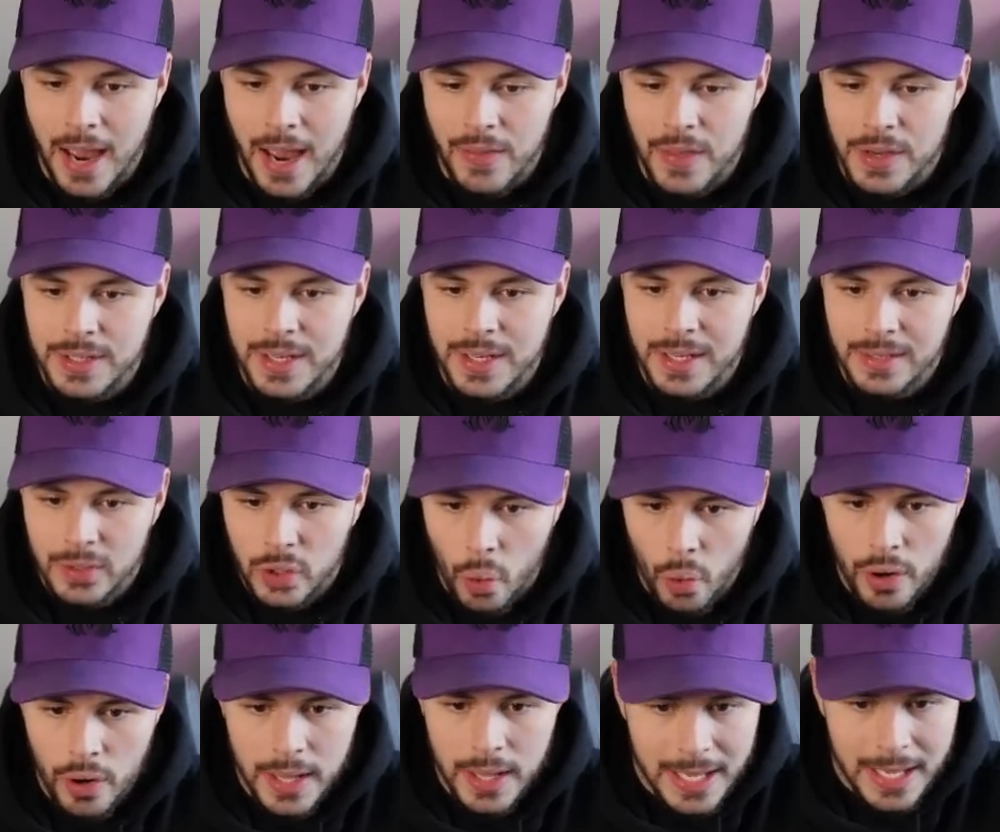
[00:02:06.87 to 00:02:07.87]
the
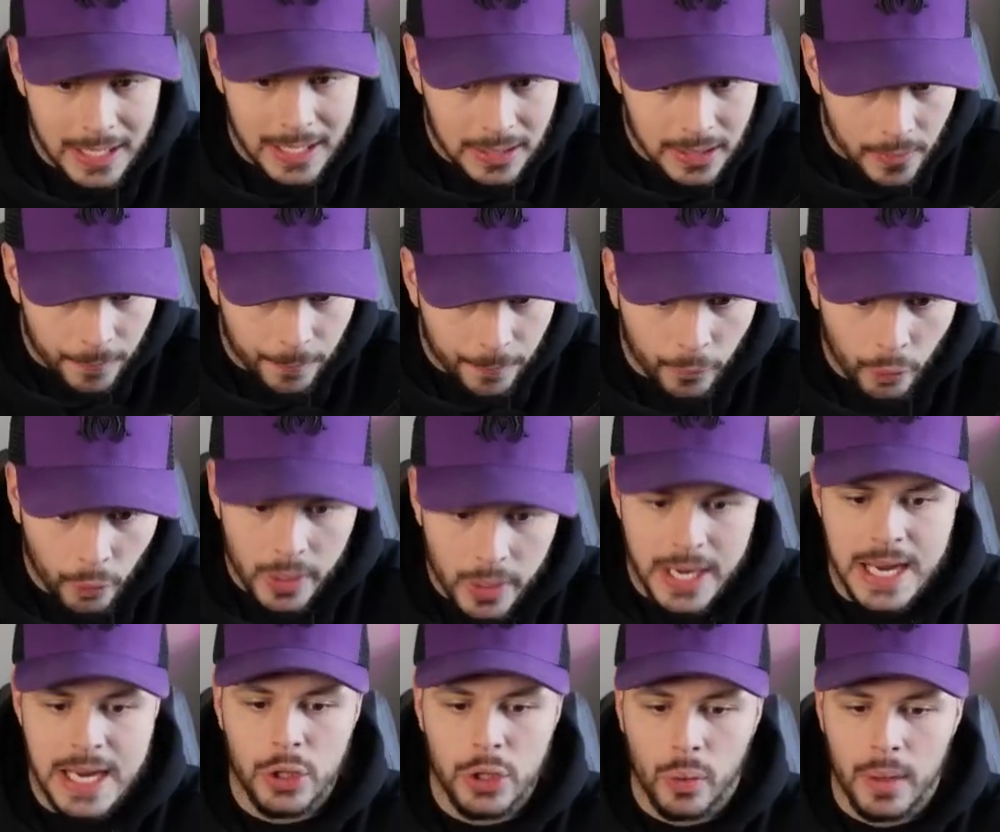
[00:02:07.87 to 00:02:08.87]
Discord in the
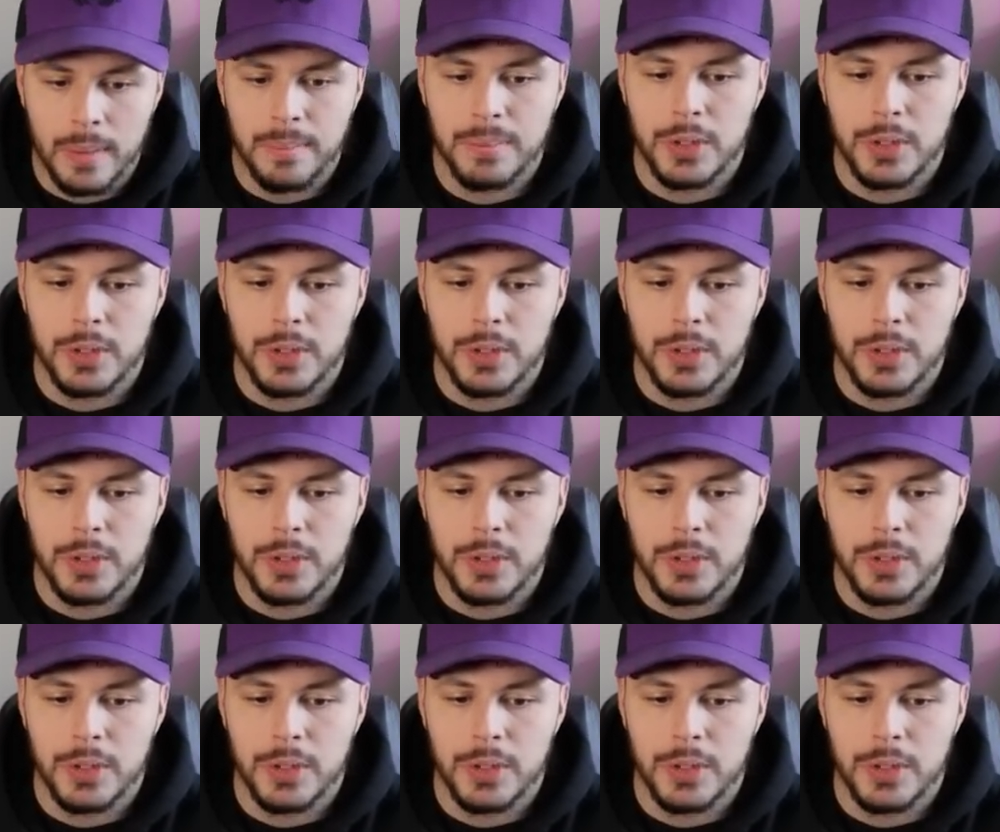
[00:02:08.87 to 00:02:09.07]
free crypto